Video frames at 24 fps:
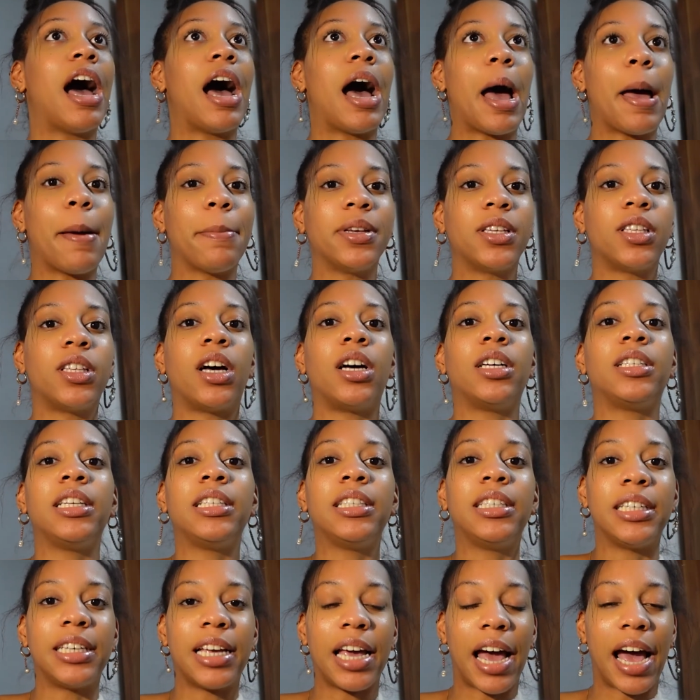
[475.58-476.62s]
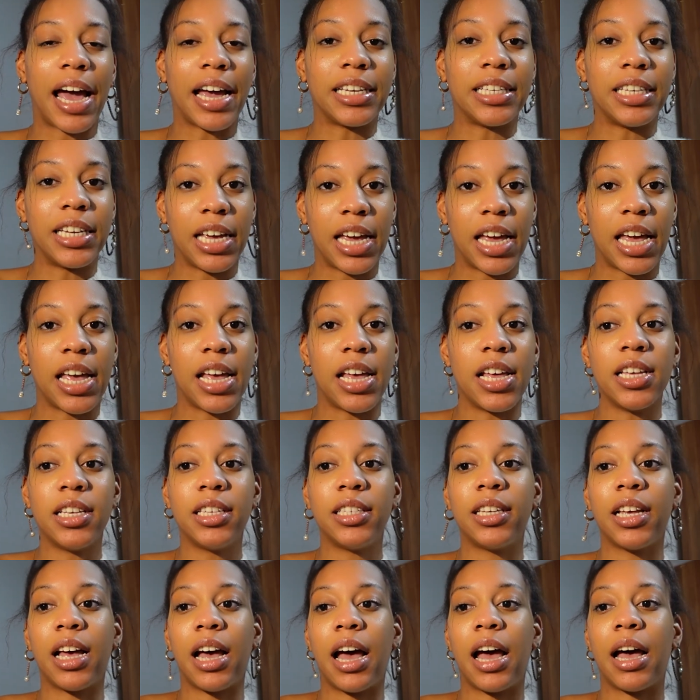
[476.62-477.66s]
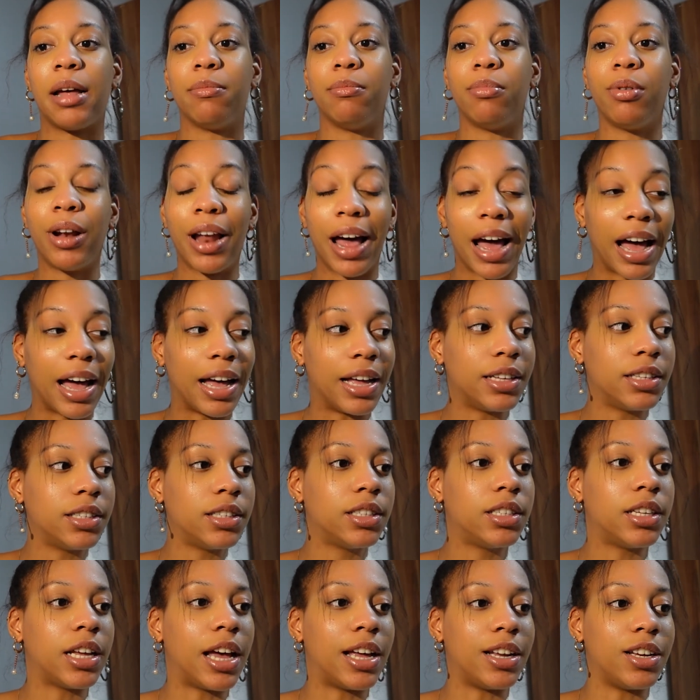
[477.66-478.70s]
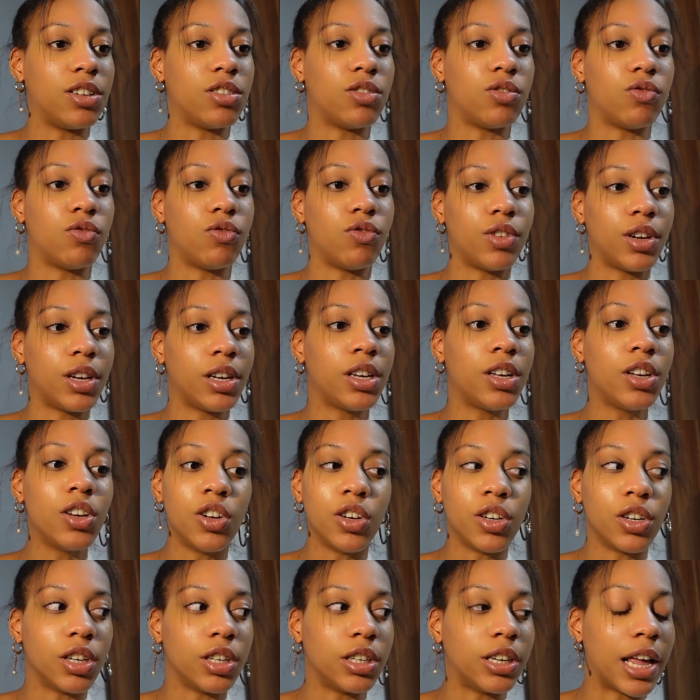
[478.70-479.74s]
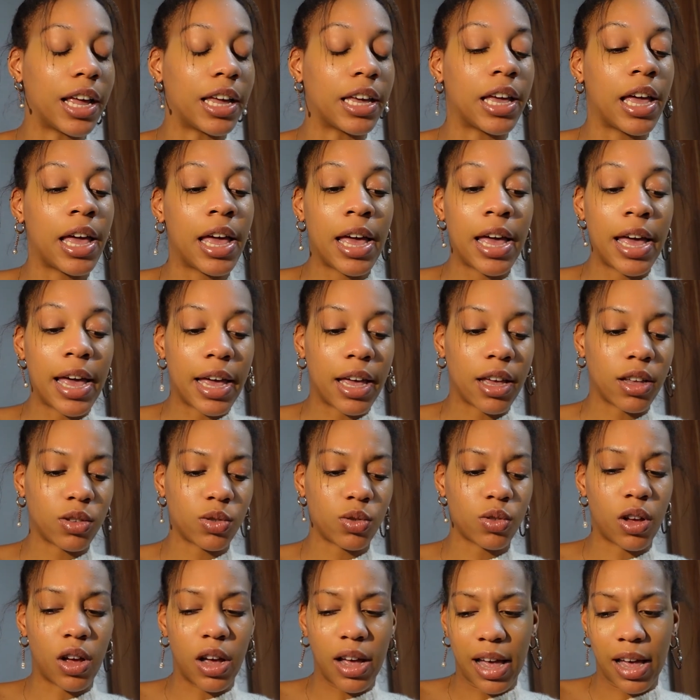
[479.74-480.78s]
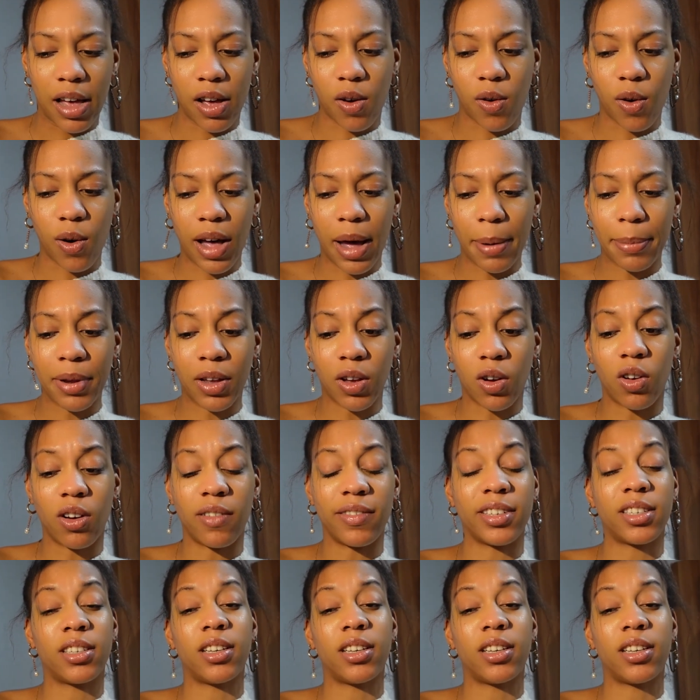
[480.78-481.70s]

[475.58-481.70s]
I'm starting to get ideas and plans, and it's really good. Like, it's all happening all of a